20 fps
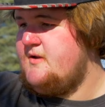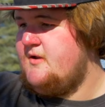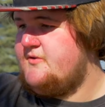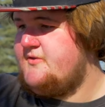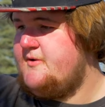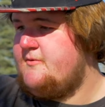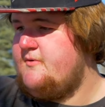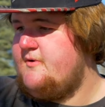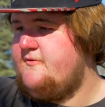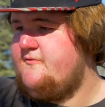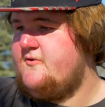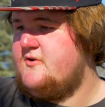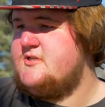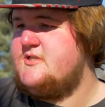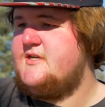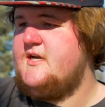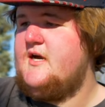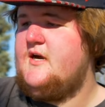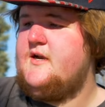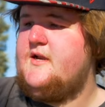know, the thing when we
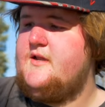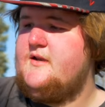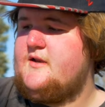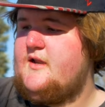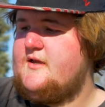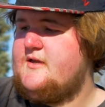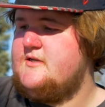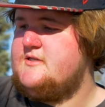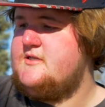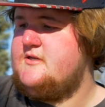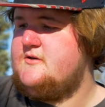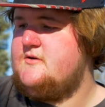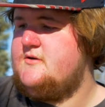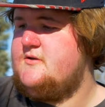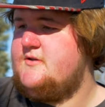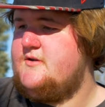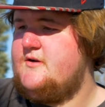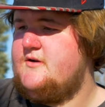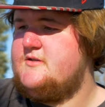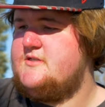first got it, like I said
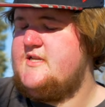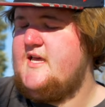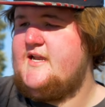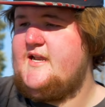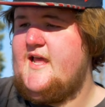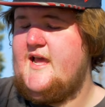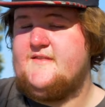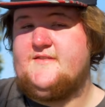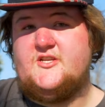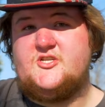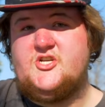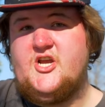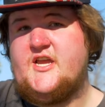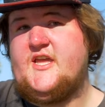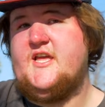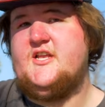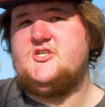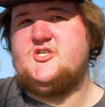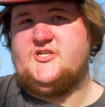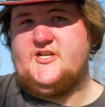earlier, is that it had the
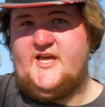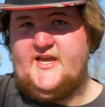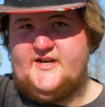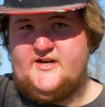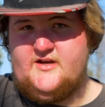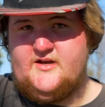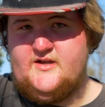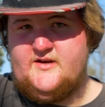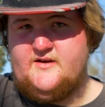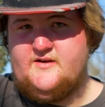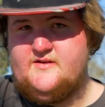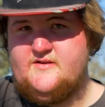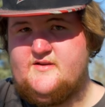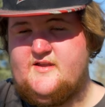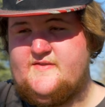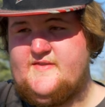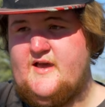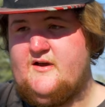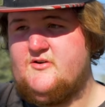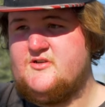check engine light on,
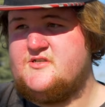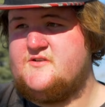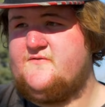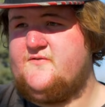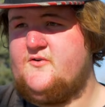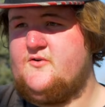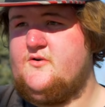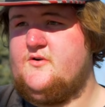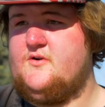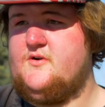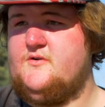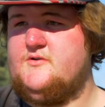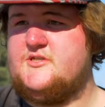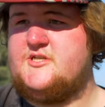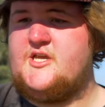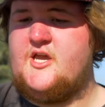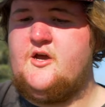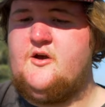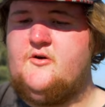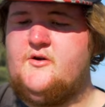and that was for
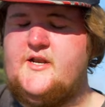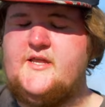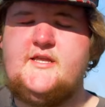its code.